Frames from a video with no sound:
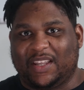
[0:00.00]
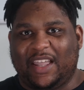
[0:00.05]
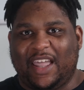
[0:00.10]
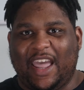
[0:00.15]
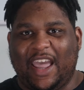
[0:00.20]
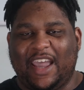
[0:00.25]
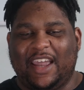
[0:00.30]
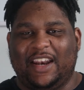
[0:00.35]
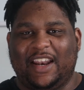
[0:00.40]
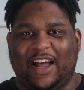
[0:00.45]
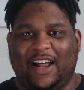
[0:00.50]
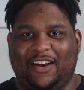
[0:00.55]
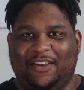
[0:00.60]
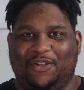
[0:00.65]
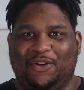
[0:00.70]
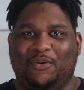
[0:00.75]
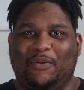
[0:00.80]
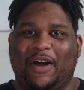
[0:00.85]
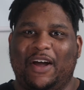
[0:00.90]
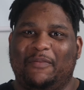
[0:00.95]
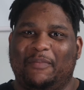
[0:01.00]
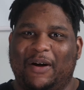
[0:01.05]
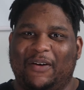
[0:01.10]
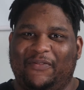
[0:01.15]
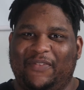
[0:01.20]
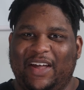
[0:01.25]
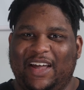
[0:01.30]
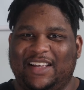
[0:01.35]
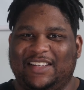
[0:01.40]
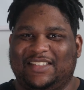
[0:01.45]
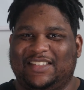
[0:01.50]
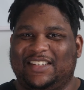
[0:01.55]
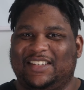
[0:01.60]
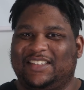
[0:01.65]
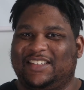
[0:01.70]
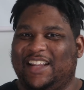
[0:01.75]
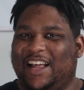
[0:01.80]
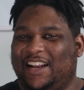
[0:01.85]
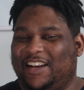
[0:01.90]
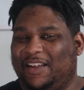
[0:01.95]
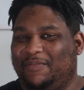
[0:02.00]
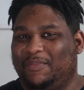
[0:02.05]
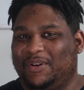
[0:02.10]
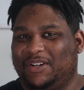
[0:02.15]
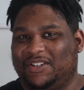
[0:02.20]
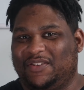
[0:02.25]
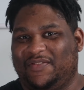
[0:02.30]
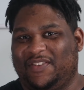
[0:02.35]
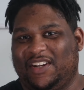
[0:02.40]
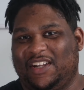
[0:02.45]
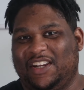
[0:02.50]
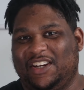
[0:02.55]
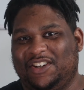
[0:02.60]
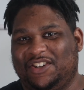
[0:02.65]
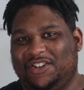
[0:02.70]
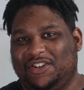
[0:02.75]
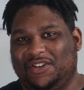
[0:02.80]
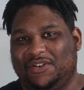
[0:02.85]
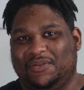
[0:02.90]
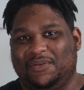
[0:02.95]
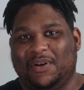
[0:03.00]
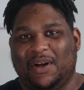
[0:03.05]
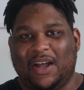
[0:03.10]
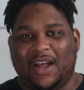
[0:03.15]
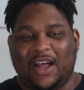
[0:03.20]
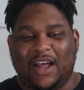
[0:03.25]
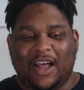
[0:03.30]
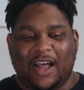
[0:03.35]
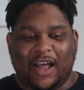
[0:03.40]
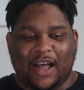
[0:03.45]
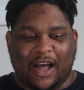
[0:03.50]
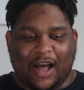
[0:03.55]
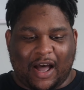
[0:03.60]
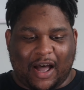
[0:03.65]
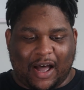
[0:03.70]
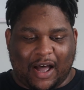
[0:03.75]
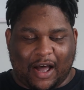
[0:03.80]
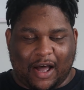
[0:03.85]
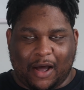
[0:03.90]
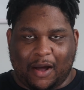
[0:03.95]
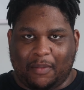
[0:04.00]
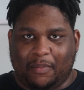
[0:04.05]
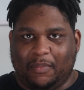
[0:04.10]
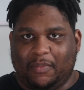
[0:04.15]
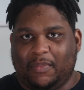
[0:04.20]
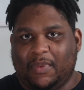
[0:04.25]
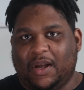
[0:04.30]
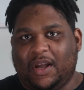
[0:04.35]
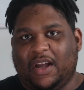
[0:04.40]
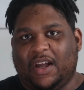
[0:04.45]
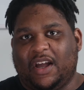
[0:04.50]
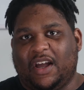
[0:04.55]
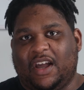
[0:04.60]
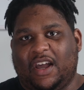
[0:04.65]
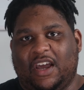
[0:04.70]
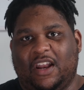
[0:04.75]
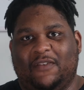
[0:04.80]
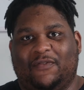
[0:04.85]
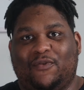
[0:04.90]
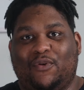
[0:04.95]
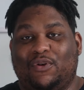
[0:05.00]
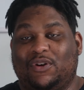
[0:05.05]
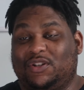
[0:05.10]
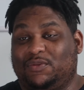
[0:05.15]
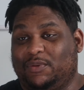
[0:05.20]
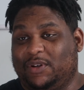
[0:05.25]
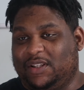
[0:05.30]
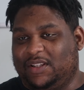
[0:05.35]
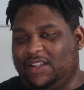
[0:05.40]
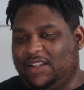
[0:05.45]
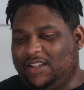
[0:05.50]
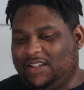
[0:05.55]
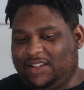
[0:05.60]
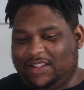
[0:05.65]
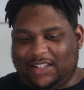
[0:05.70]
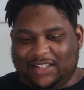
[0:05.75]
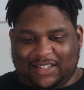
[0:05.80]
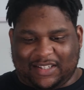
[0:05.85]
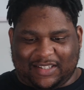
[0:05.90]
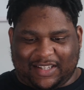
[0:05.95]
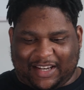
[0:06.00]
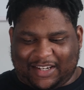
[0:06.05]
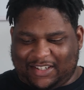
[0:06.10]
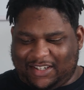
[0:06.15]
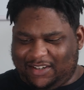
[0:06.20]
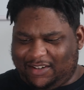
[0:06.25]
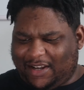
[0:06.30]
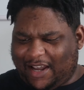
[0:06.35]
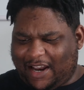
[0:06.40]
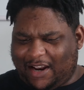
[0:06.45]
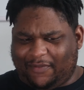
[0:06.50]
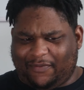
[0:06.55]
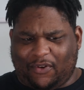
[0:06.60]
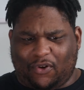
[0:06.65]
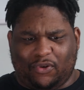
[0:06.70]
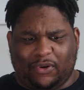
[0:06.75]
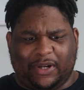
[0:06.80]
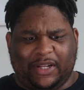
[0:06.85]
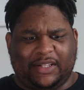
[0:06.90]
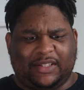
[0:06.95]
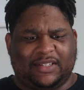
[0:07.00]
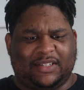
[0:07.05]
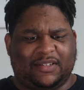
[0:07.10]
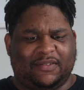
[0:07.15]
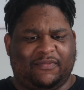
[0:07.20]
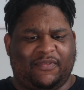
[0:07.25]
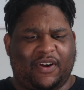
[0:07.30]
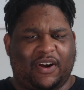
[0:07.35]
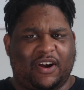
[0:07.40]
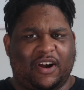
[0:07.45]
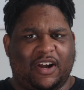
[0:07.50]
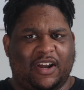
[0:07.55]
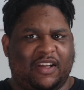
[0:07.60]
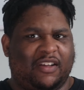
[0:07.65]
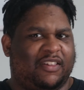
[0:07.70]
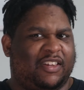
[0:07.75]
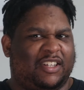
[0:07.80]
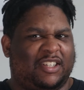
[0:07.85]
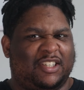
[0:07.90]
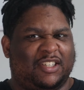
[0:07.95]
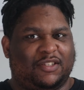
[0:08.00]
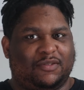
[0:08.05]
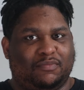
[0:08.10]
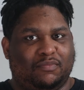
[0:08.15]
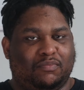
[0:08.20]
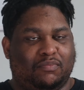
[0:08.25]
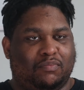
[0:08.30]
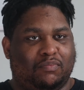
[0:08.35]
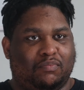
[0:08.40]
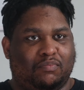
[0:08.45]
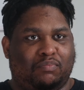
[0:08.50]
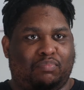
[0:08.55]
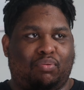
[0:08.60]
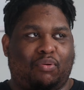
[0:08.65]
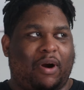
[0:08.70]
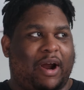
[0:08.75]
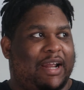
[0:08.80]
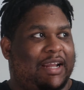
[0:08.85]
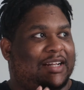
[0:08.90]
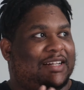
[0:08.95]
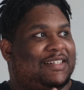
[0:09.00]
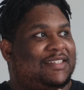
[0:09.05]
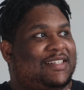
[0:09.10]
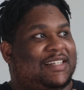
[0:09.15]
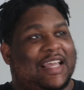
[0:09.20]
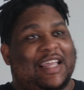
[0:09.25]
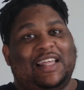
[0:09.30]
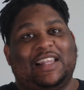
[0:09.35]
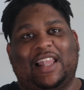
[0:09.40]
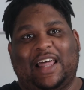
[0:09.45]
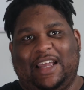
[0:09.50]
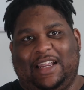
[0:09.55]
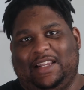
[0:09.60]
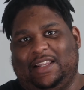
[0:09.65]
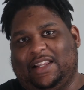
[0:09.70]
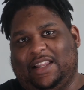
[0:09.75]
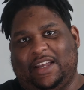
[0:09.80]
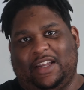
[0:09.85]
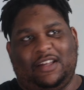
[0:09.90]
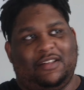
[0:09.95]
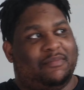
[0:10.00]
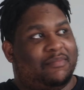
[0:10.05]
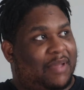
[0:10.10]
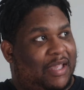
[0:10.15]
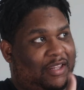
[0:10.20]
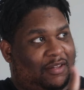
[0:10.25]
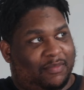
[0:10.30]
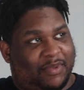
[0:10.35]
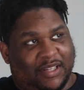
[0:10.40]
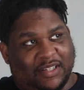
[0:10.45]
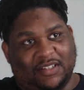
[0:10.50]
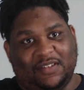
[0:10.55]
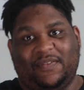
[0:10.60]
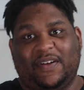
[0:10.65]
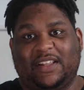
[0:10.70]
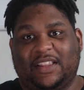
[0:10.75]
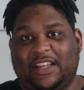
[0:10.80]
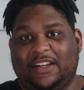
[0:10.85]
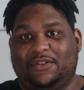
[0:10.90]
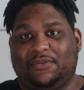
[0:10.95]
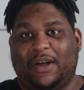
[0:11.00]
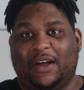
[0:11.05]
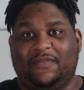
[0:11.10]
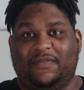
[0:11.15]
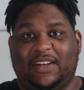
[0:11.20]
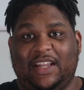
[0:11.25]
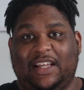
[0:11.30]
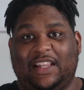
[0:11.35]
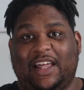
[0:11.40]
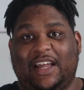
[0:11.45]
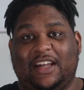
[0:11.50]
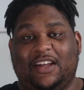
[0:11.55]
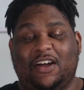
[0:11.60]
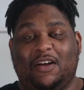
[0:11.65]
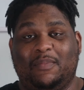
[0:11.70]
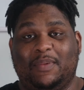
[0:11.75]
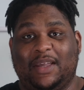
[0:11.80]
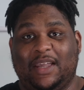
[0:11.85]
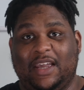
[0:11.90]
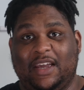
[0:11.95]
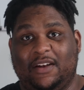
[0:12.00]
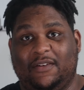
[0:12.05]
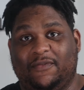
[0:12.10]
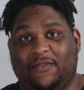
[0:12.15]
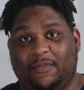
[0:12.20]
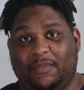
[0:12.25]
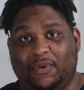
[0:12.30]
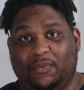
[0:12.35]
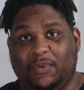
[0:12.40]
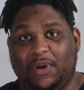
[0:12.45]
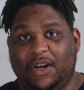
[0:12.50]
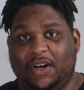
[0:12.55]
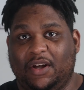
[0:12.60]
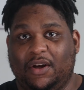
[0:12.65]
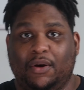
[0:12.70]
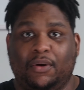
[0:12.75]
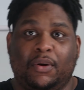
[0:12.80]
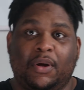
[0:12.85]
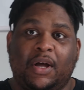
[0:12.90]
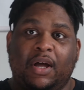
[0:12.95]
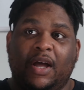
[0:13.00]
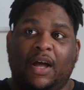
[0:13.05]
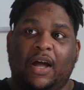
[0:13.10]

hand out of the way of my face, it is not that much of an issue. And of course, this is actually kind of on its very just bright daylight light, mainly because of the fact that I do have daylight coming in from the window.